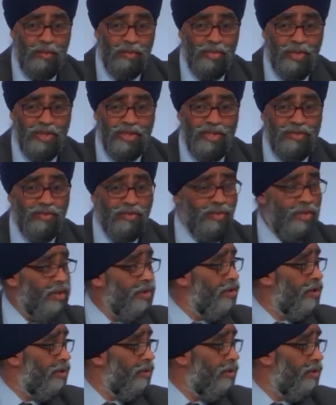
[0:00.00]
brings even greater
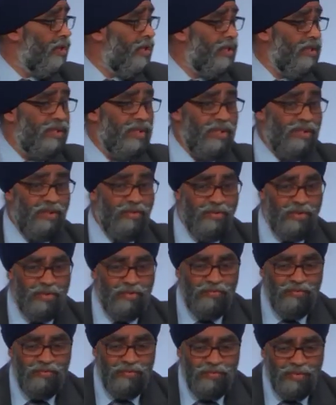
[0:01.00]
unity, sends a
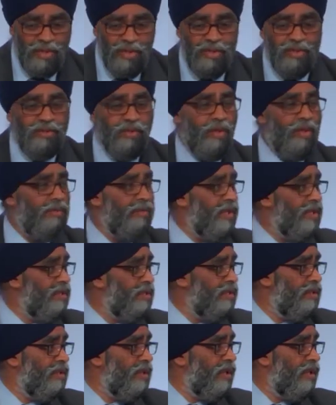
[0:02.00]
very strong
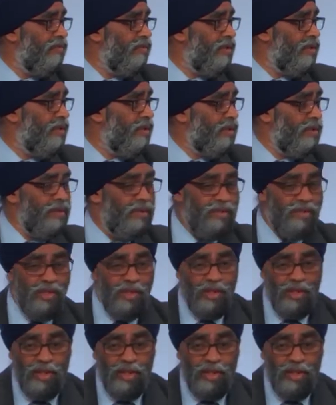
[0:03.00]
message of deterrence.